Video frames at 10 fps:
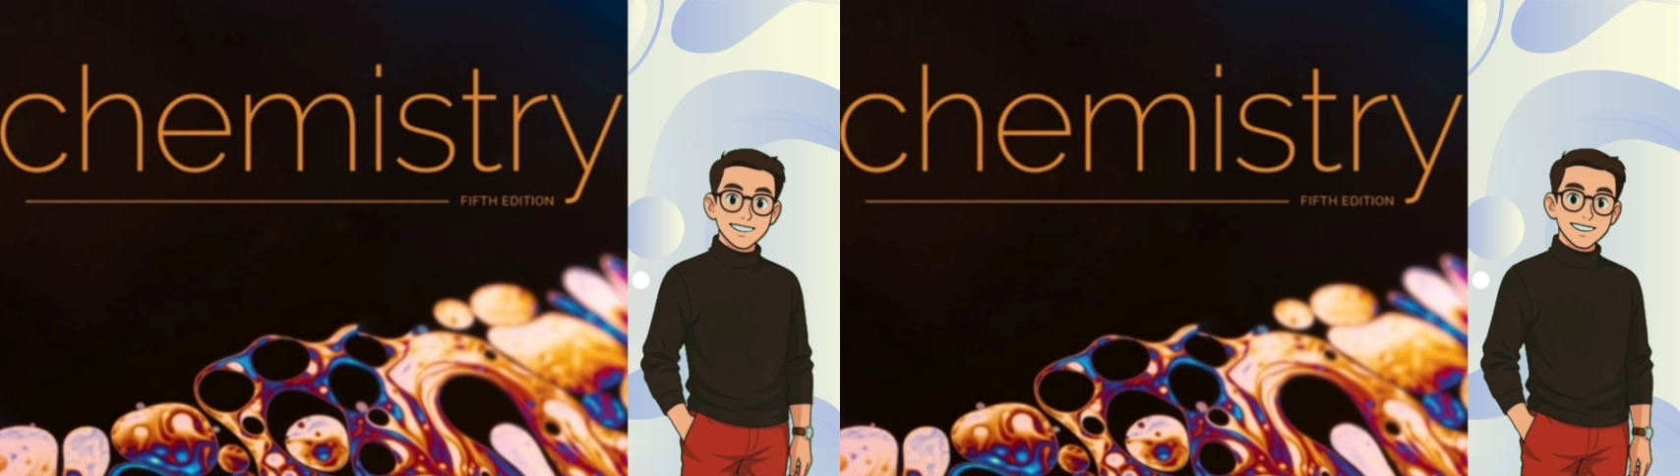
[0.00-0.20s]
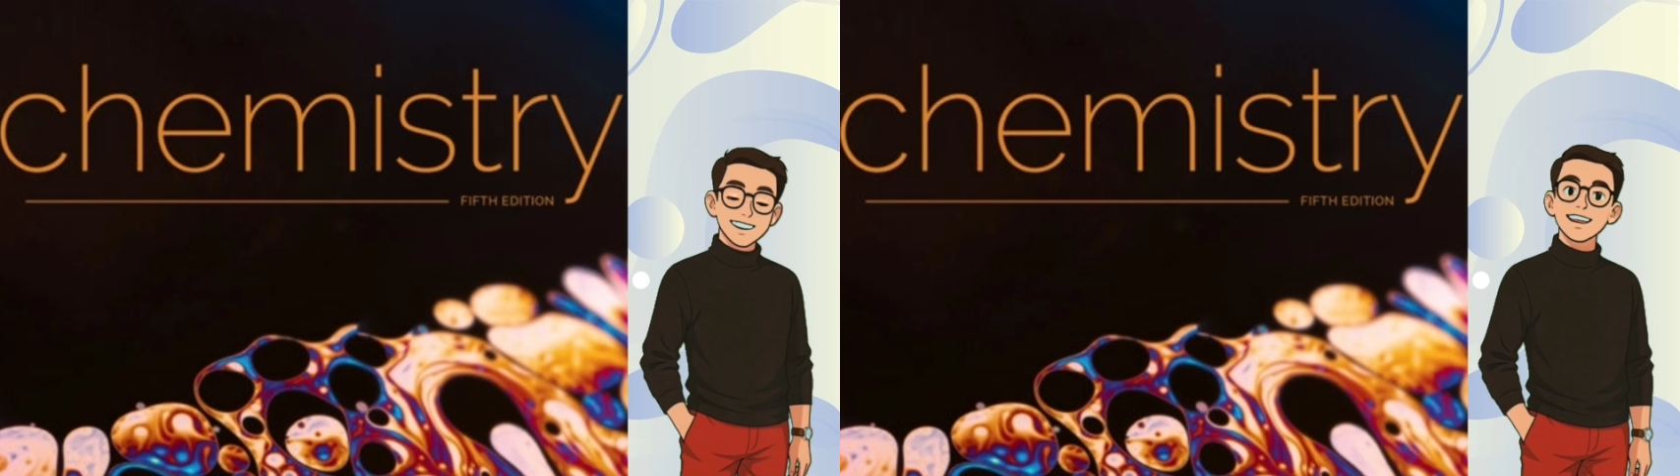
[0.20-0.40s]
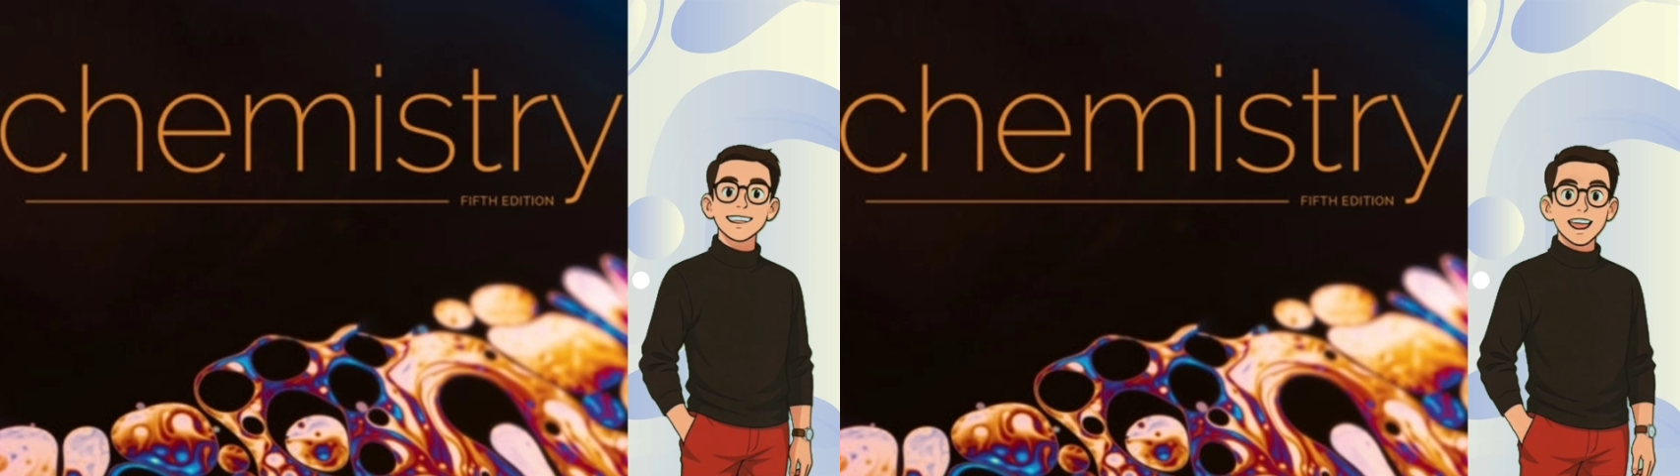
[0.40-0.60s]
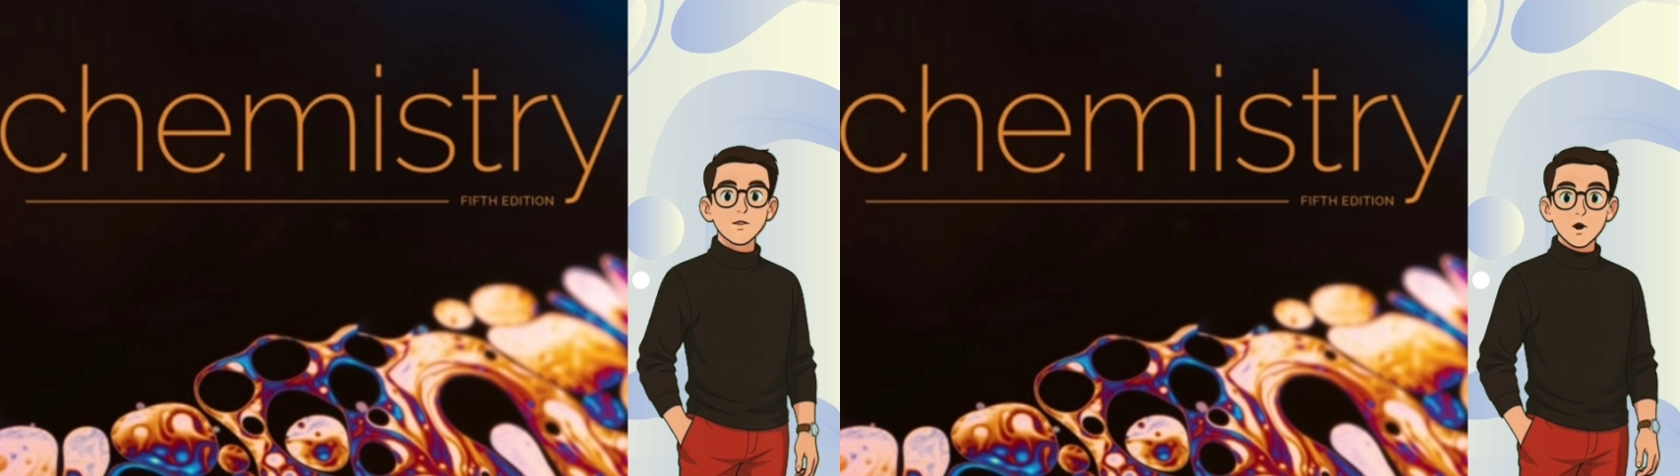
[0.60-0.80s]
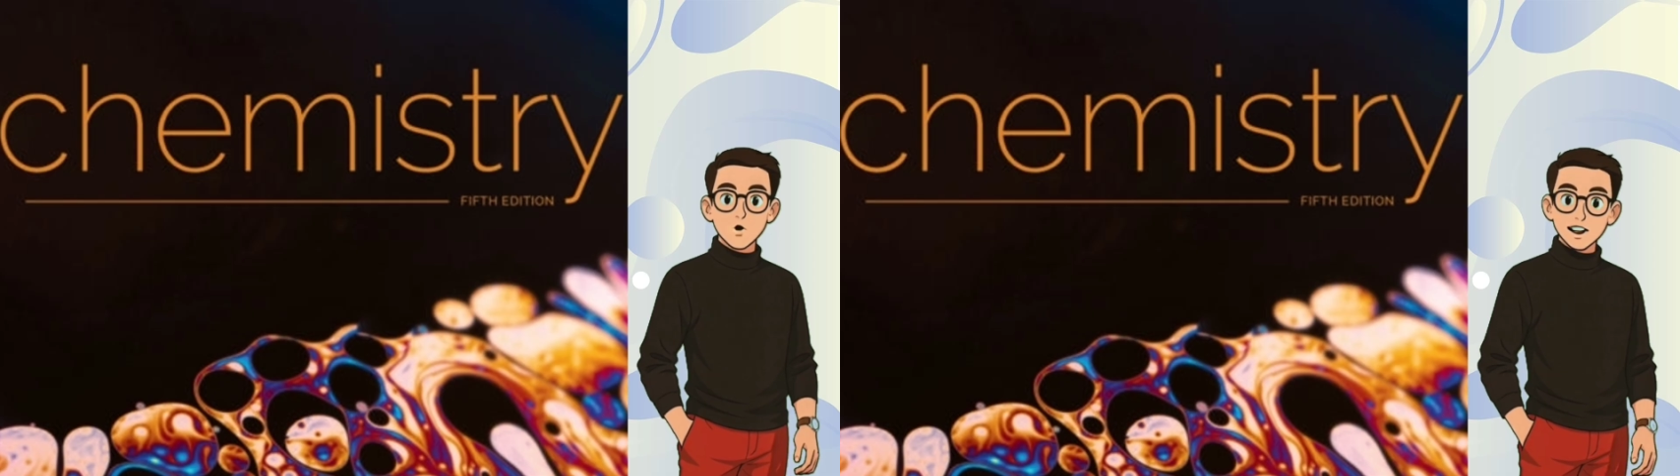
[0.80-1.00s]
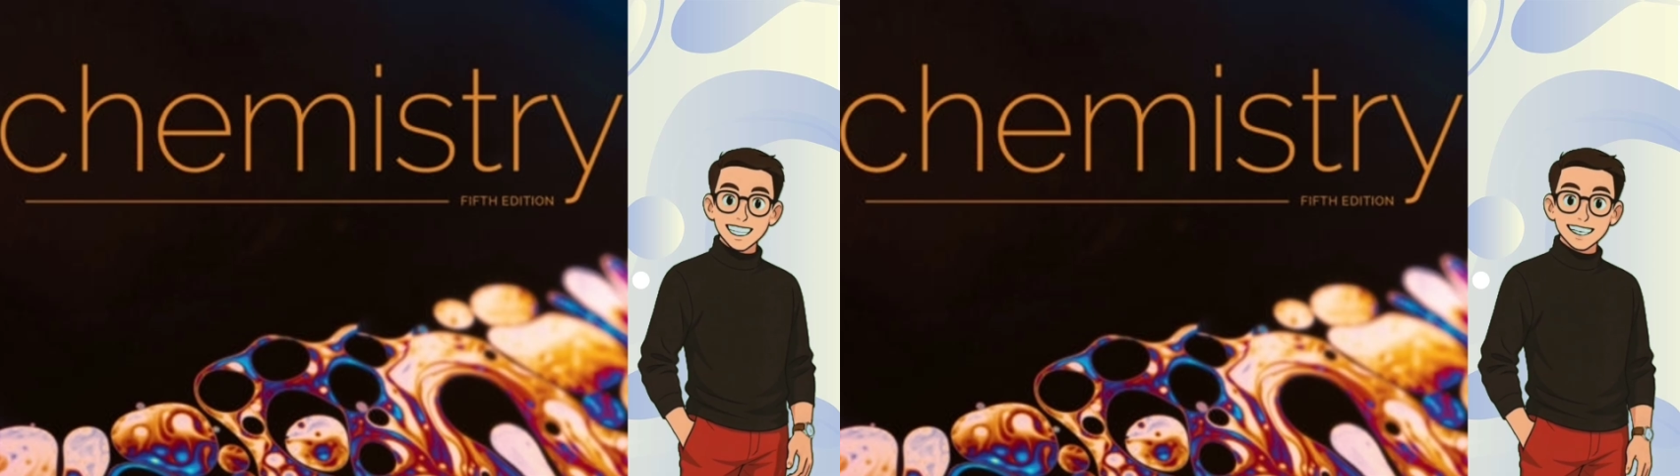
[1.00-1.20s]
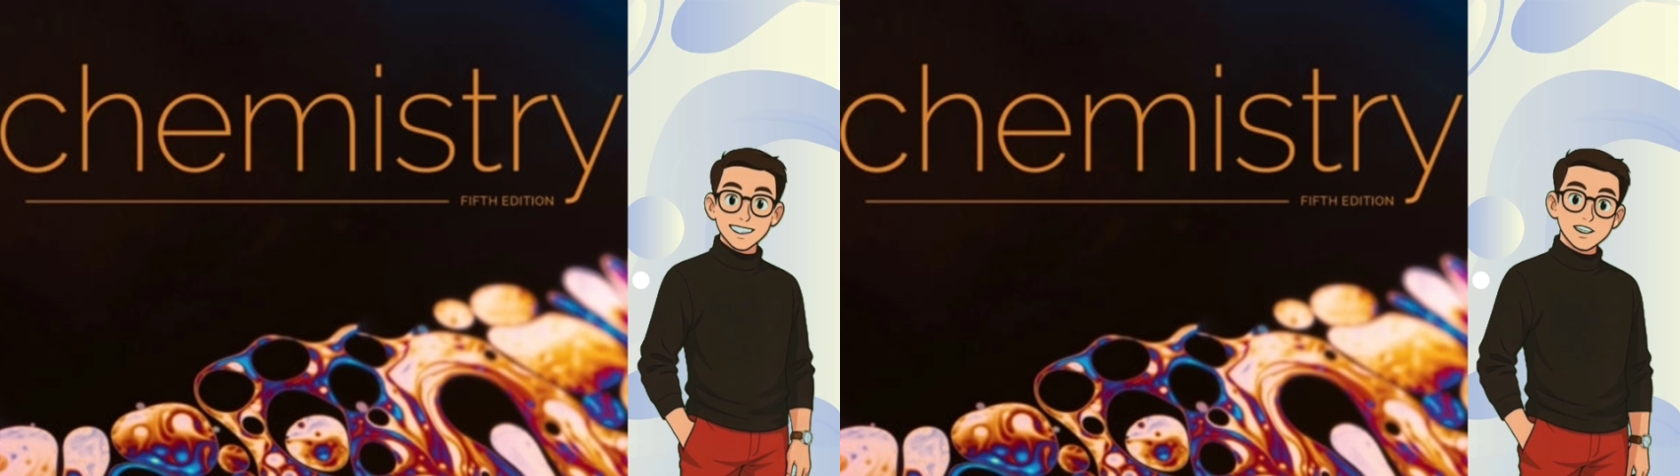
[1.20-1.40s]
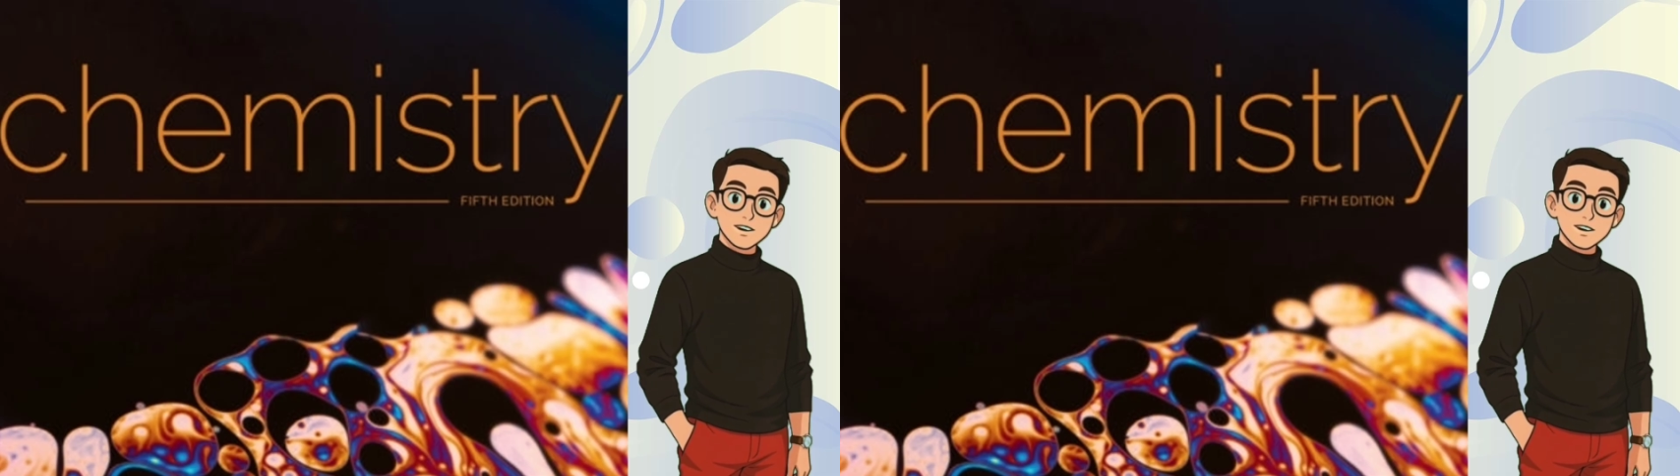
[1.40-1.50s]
The probability plot for